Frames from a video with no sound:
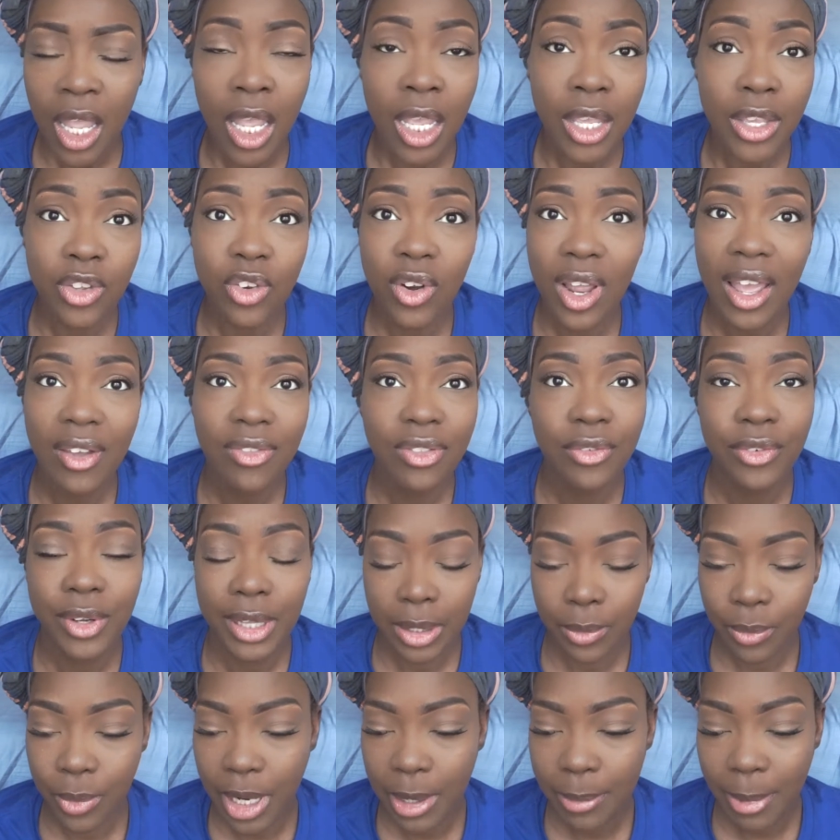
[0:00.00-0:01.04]
You don't have to
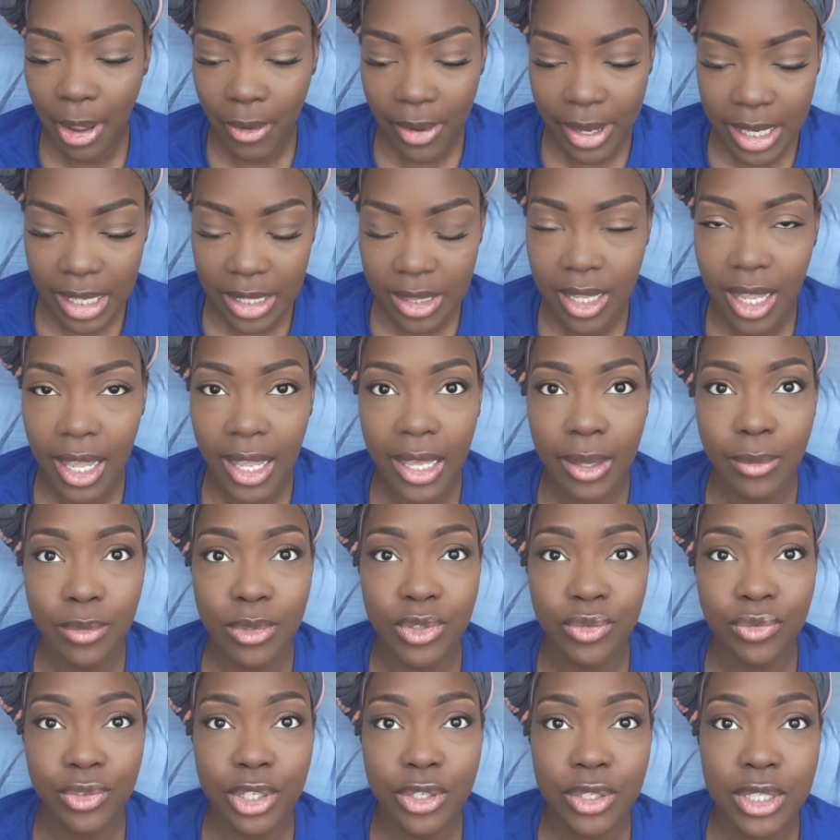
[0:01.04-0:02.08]
really worry about anything. It
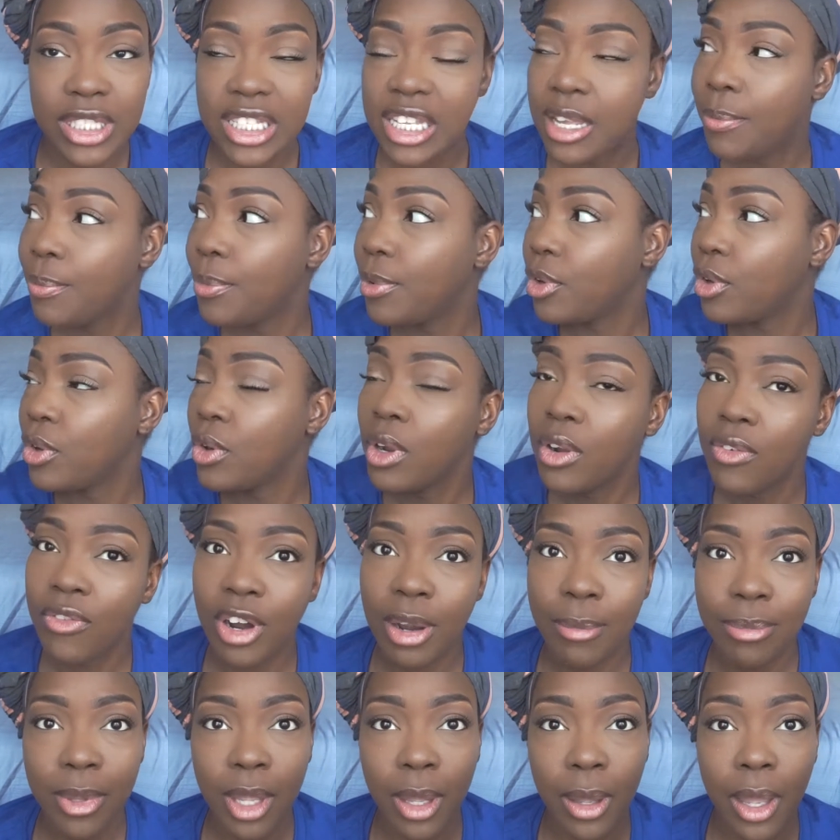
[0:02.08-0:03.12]
was real simple,
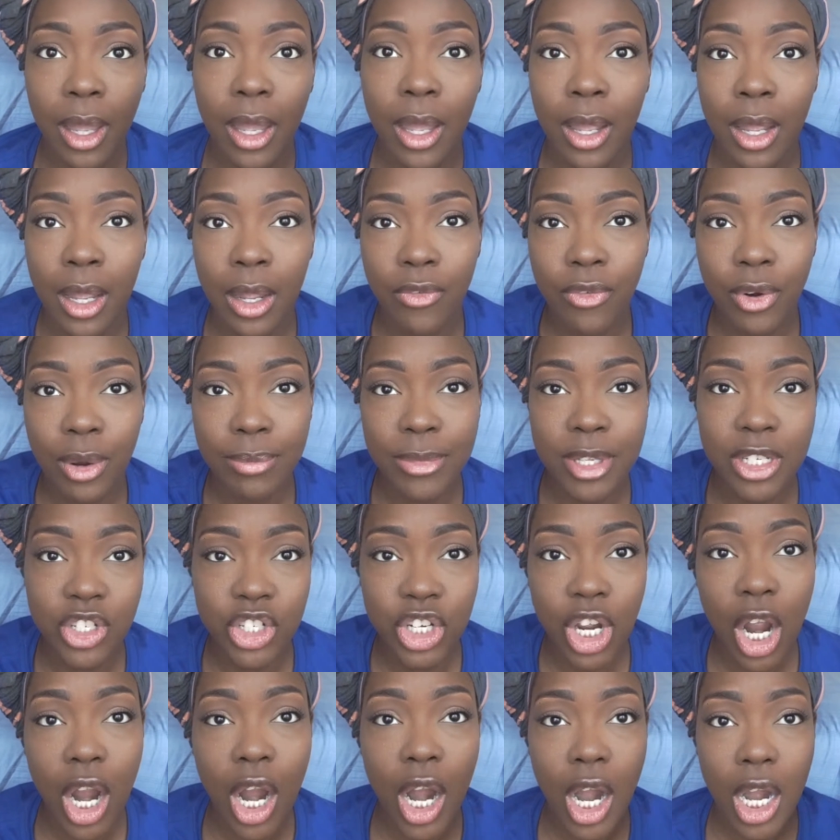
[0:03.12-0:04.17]
from the
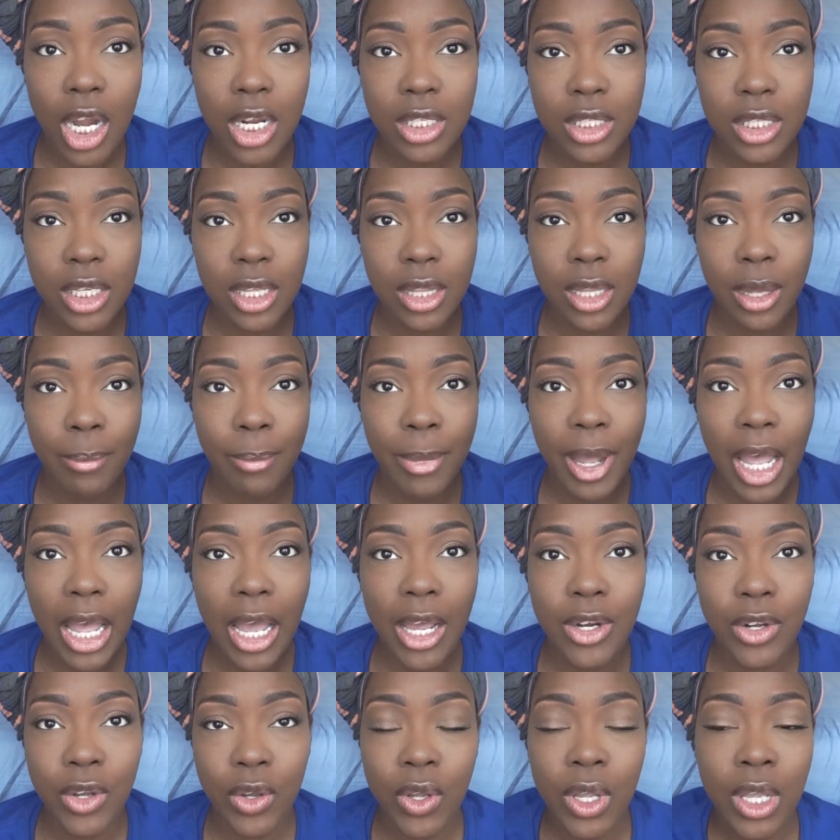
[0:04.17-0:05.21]
jar to the
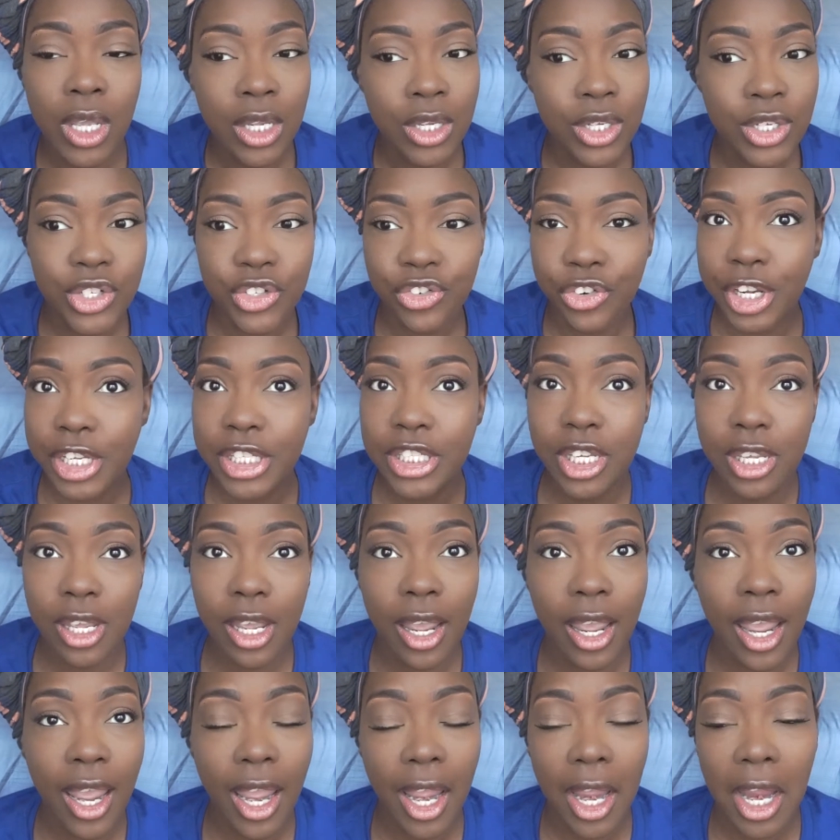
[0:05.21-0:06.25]
bottle, straight to
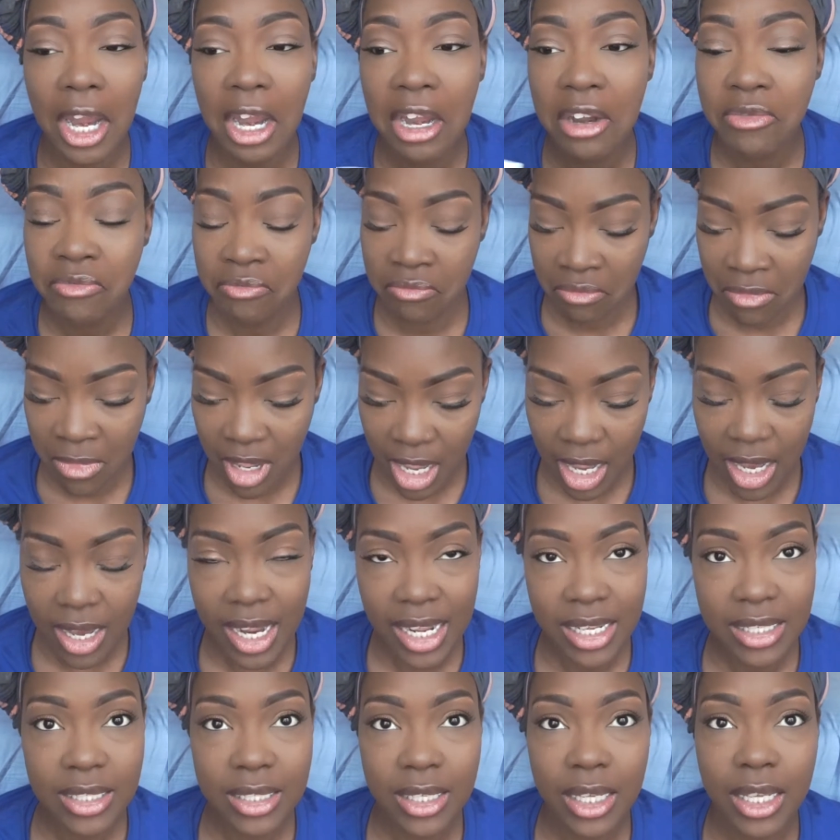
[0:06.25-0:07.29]
your hair, and that's